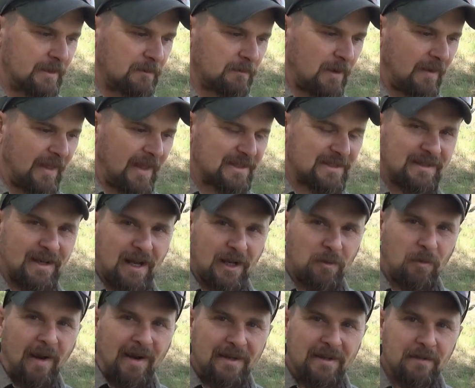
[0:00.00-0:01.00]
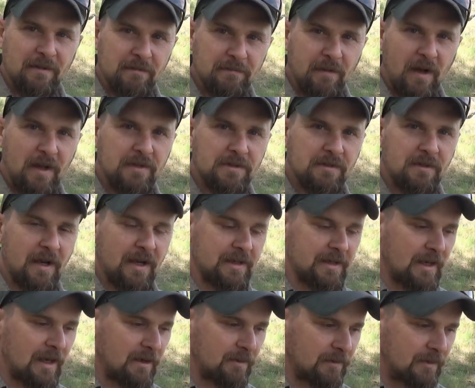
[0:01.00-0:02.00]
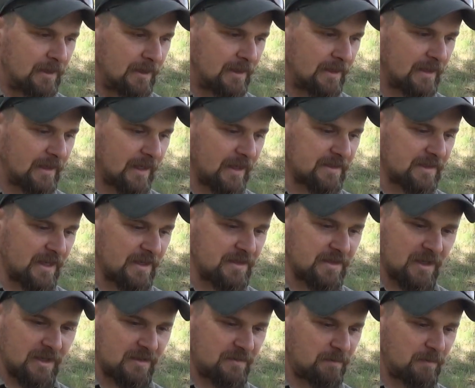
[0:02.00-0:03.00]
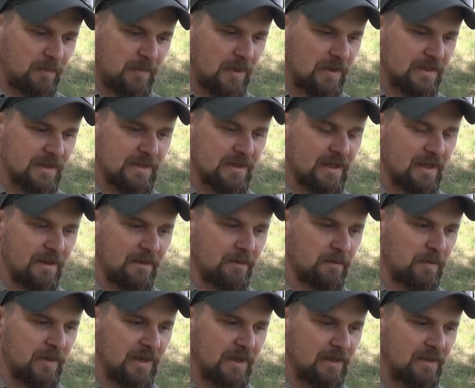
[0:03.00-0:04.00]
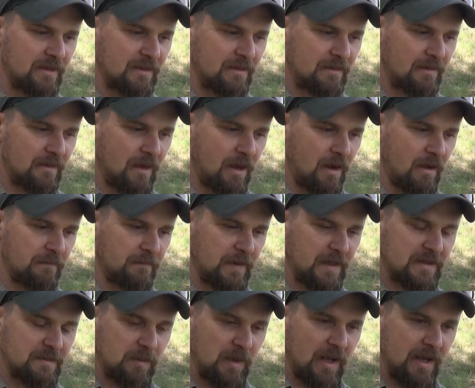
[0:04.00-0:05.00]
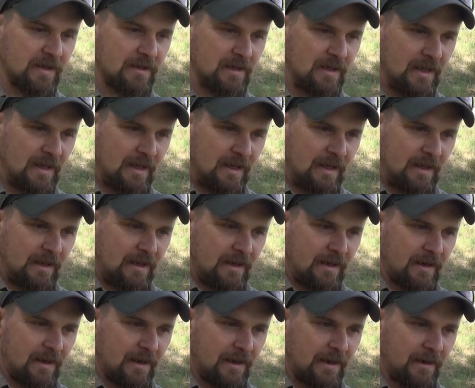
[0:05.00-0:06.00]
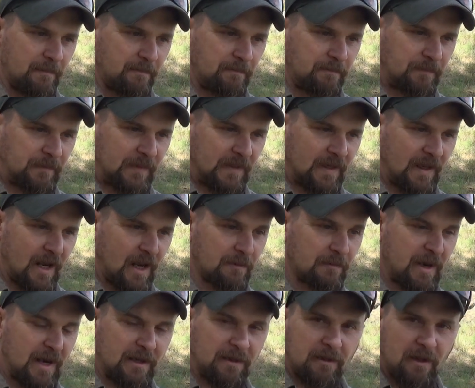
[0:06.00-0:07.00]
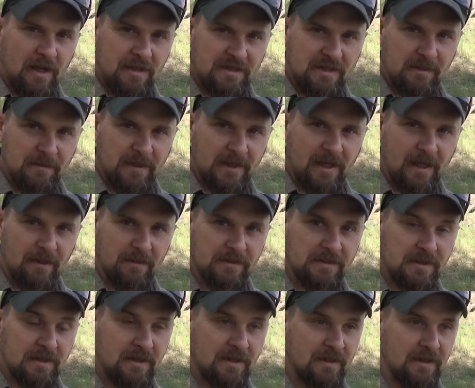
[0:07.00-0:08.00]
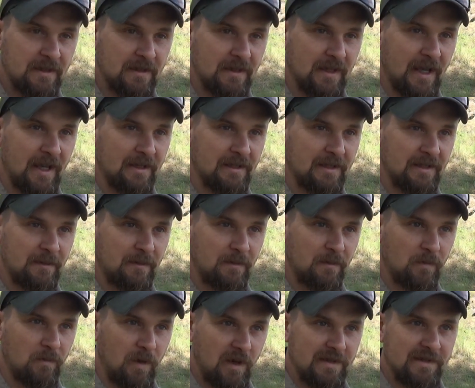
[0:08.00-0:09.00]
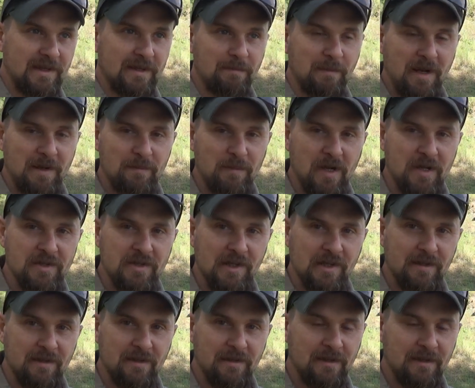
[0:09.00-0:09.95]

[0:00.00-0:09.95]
while that's not quite in the funds right now, as I just purchased another big fixed blade, I ran across something else that was in my budget,